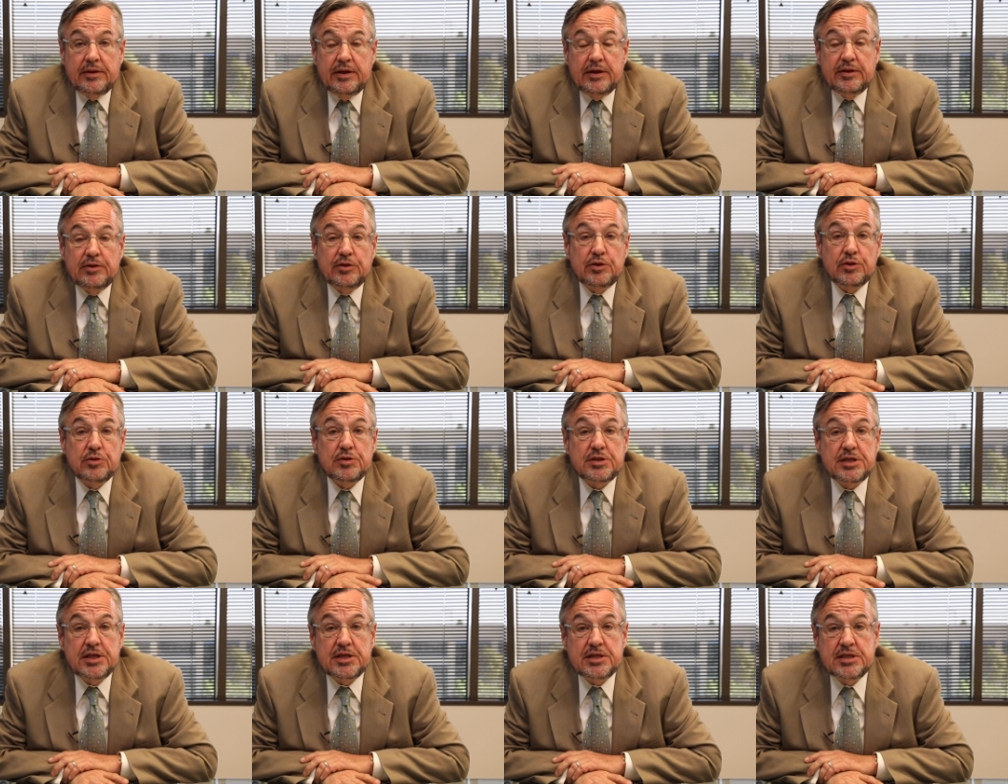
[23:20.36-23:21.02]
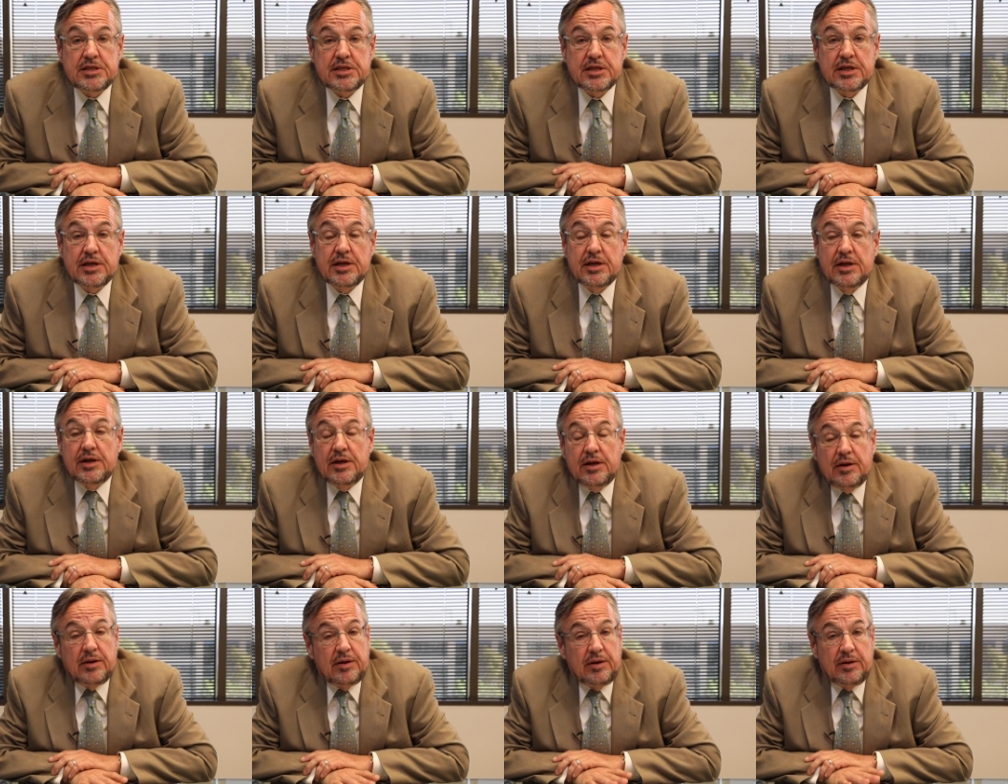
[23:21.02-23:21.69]
It loses
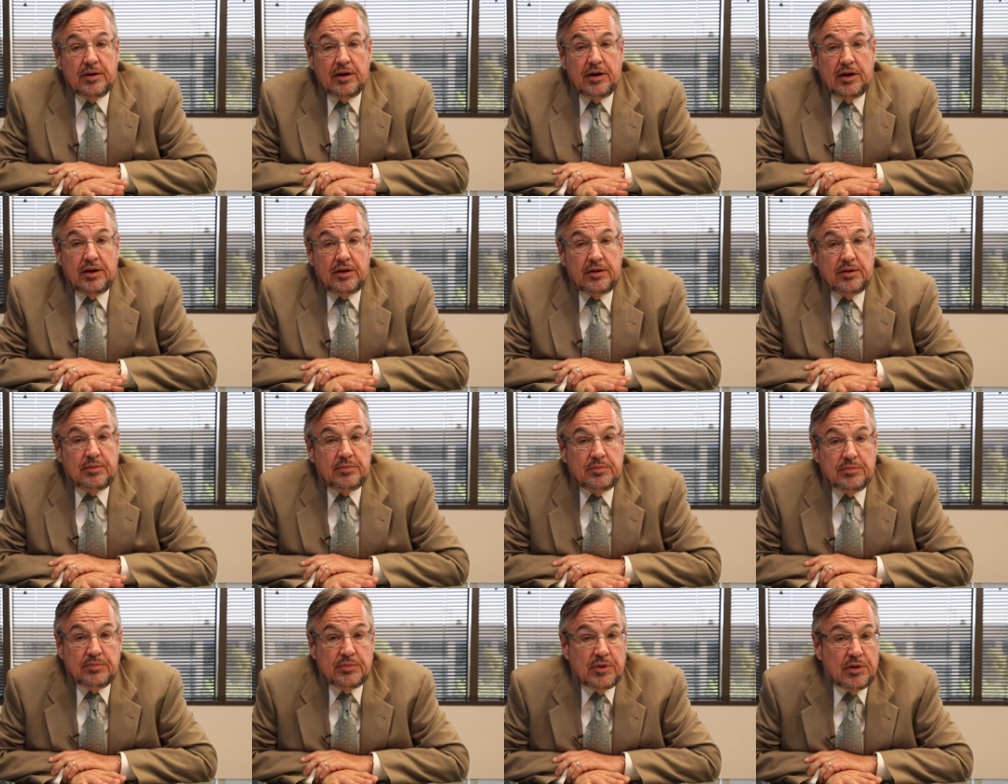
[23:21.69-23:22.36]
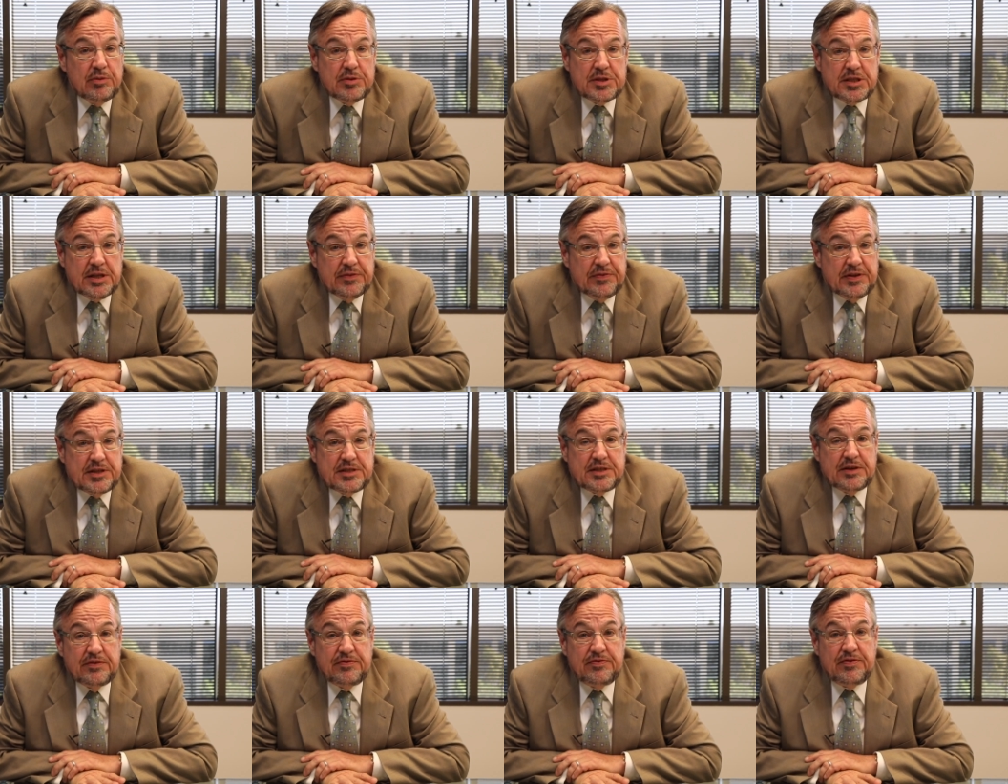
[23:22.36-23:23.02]
most of
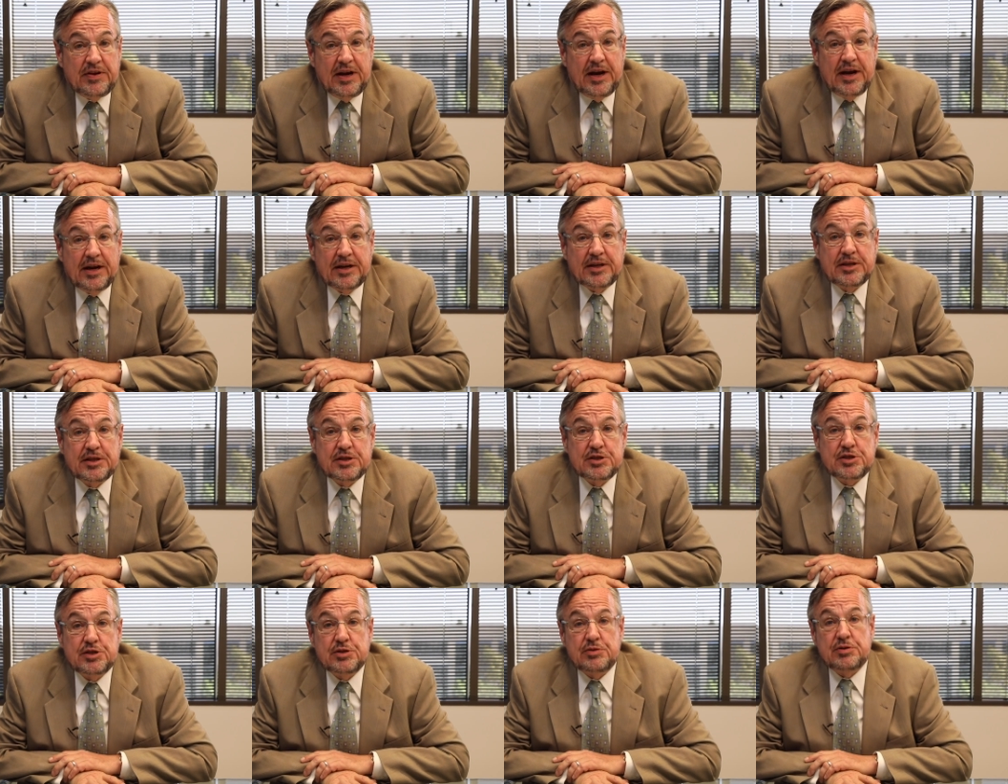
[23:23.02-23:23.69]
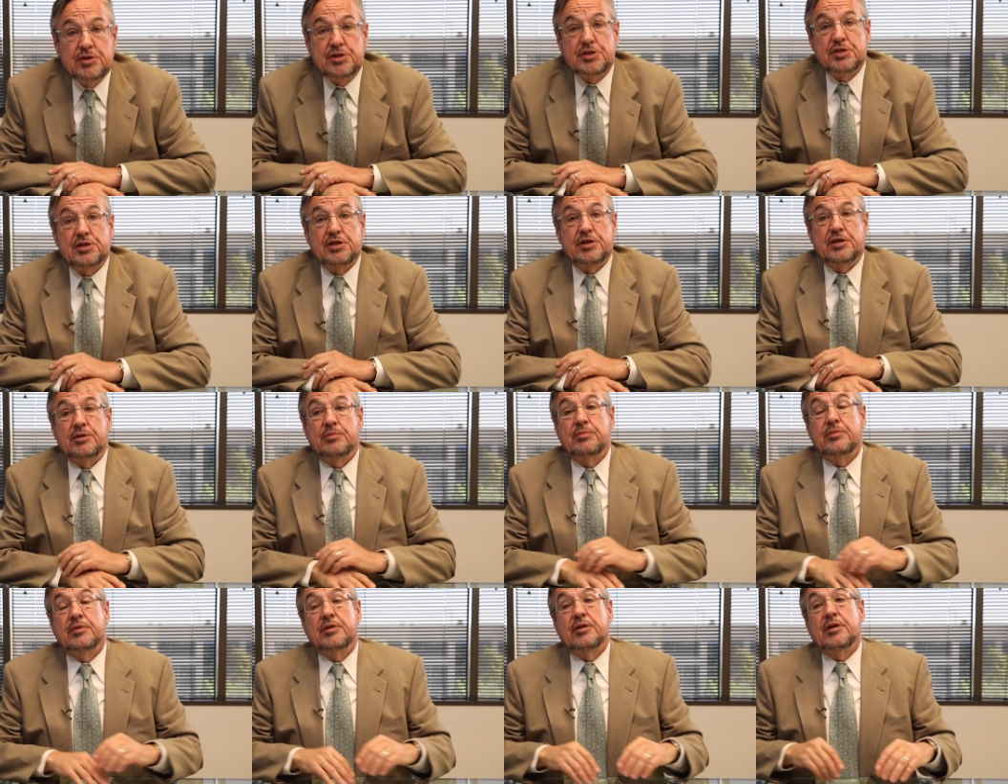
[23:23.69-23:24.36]
its effect as soon as
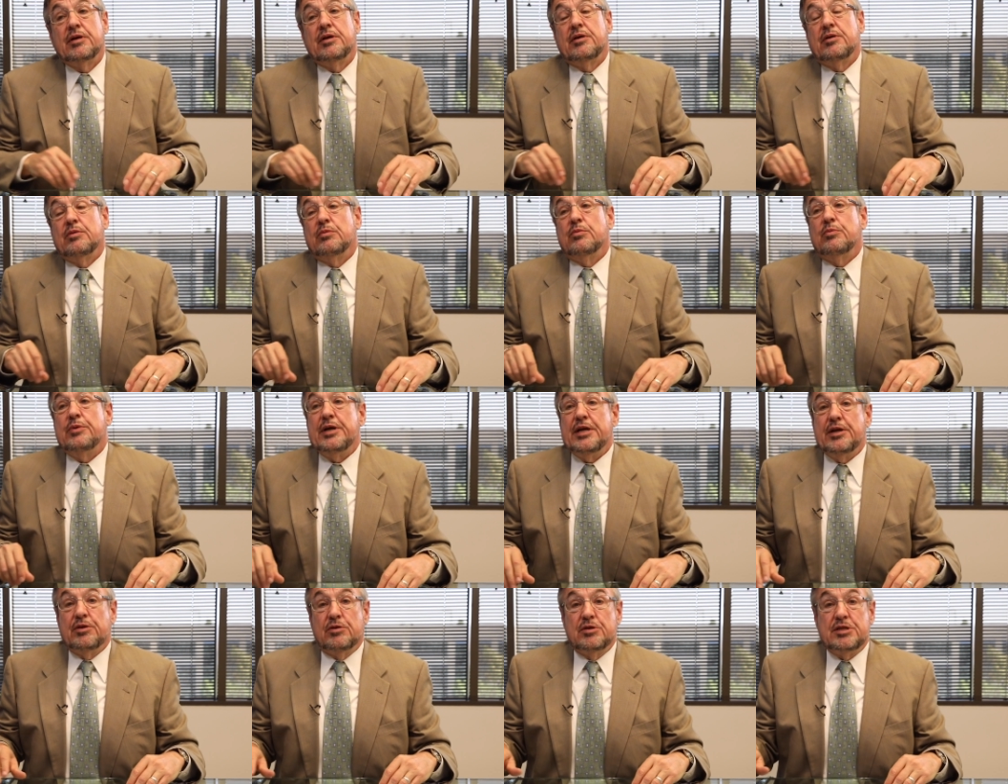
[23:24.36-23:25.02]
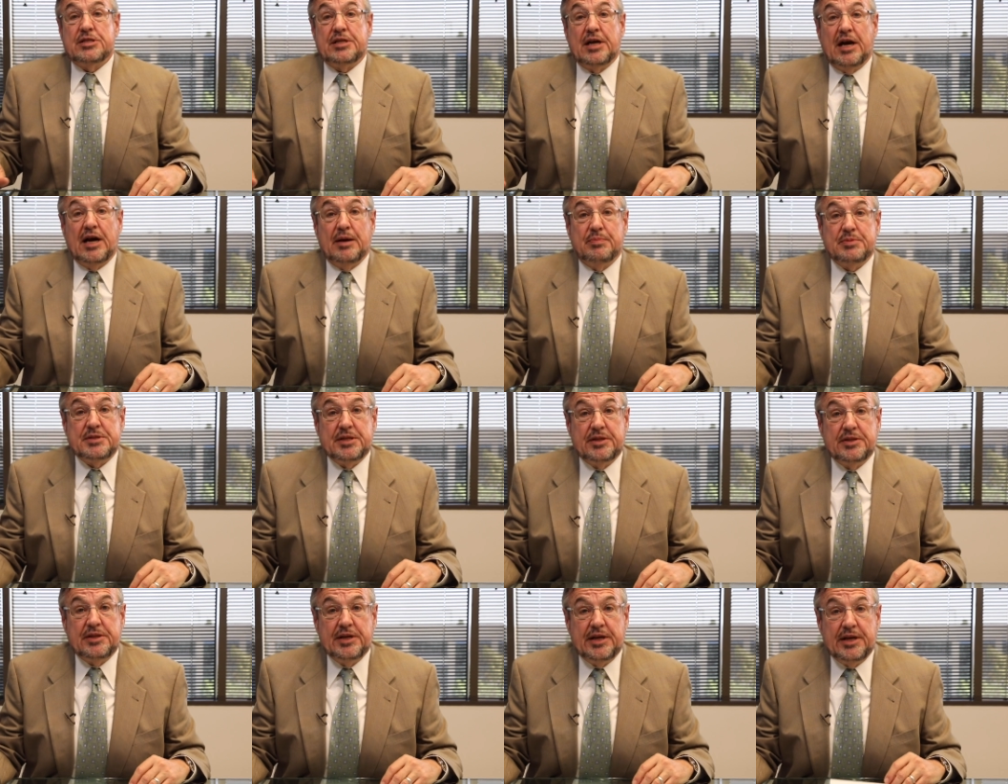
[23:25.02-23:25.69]
the reader
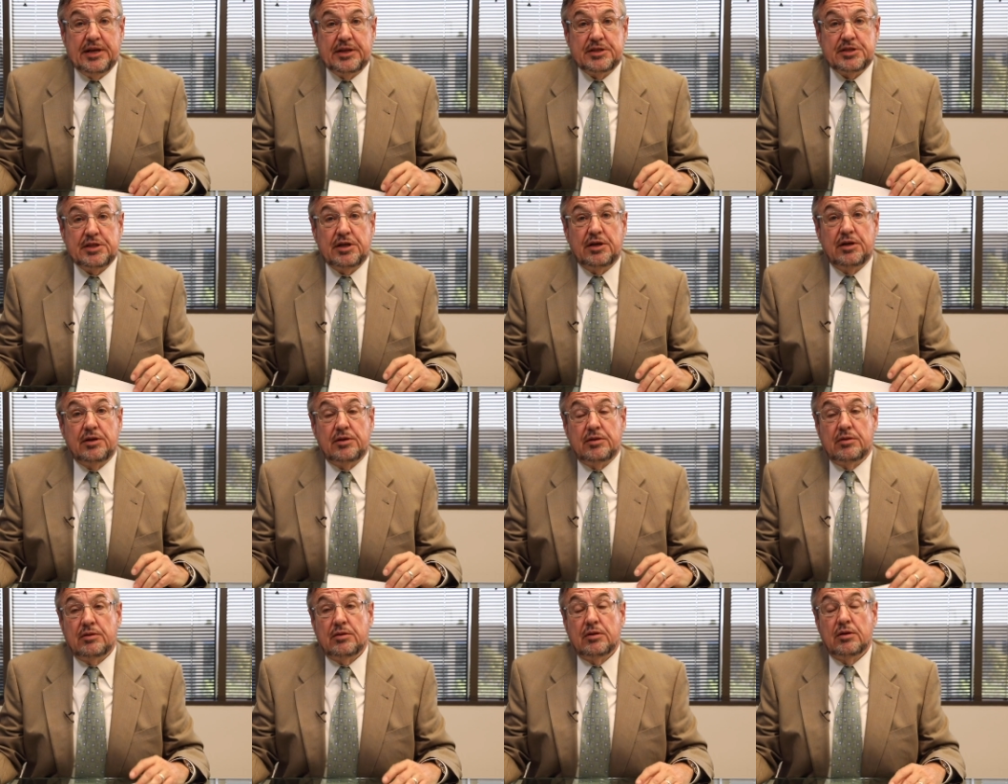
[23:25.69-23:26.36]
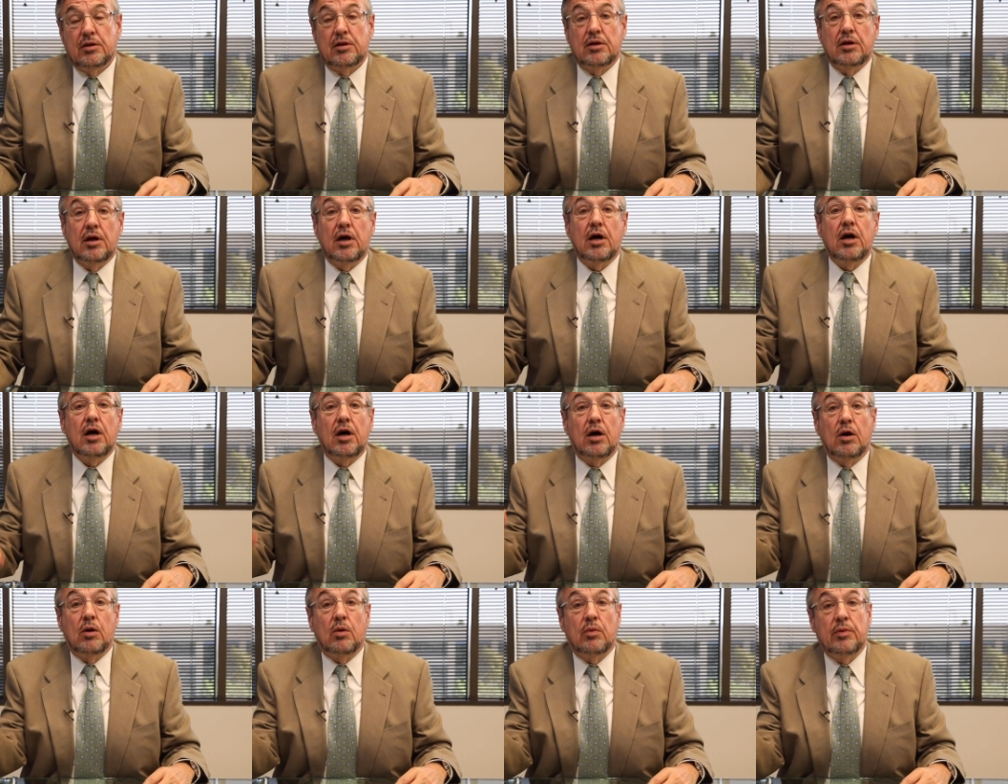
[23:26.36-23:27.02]
stops and thinks,
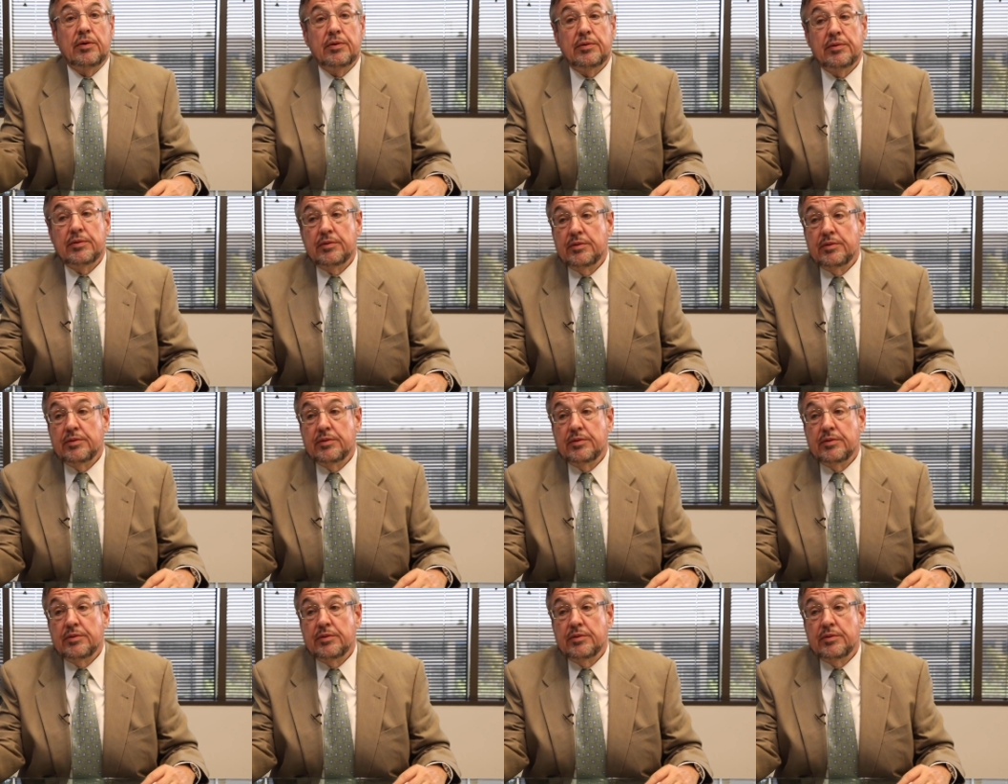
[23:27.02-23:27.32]
oh,